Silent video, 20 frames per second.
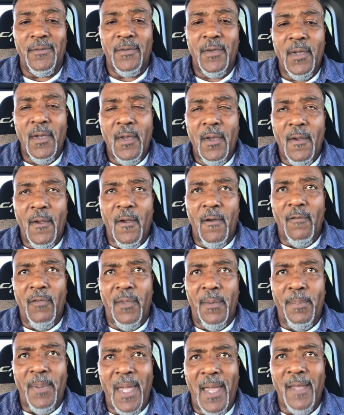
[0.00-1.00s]
of
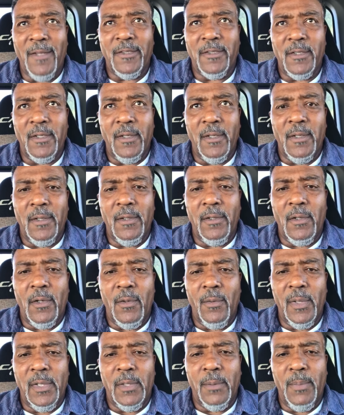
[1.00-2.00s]
the pastor. You
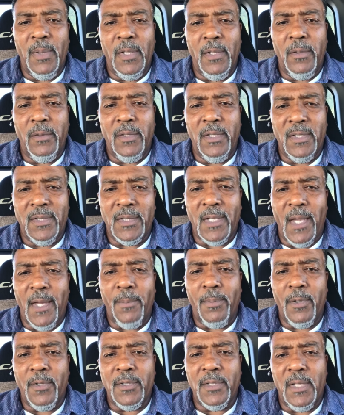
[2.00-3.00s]
know, we could be
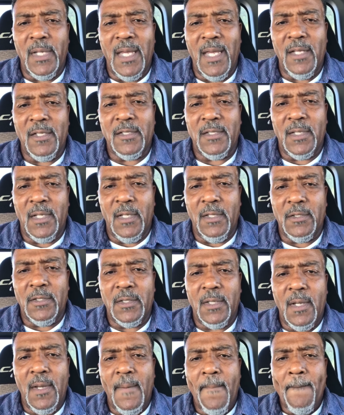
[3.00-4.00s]
disciples in that
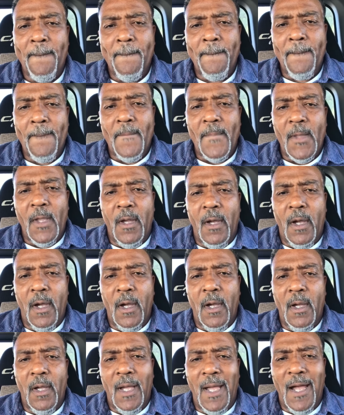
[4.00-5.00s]
sense.
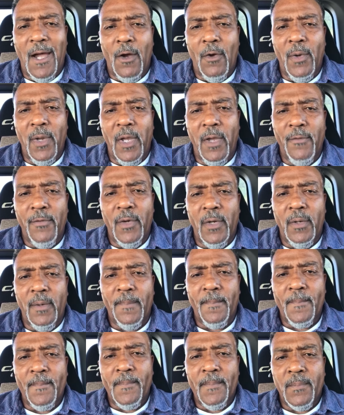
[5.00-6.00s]
However,
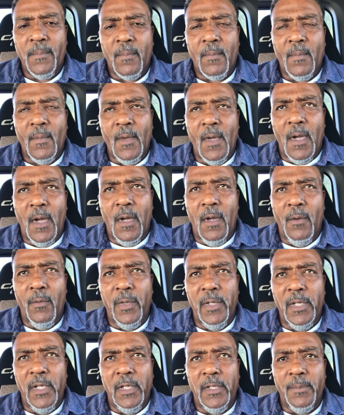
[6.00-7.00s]

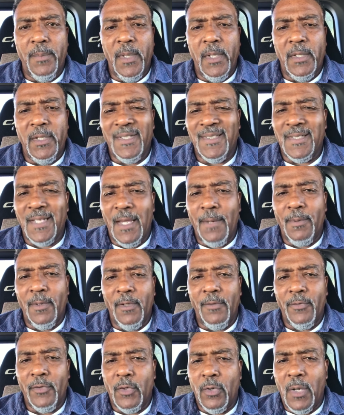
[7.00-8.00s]
we need to be a
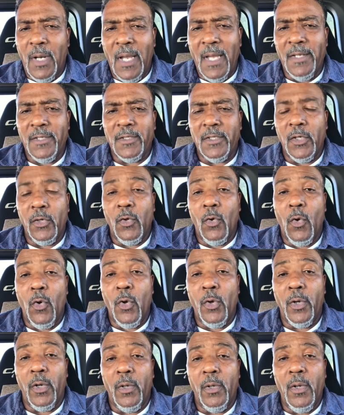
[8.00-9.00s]
disciple of Christ in
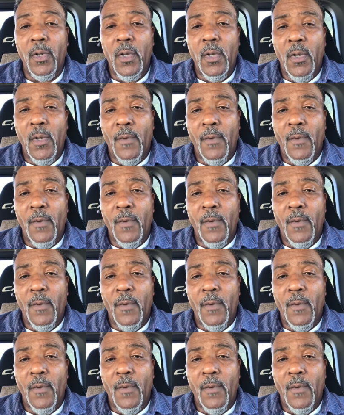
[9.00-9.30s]
order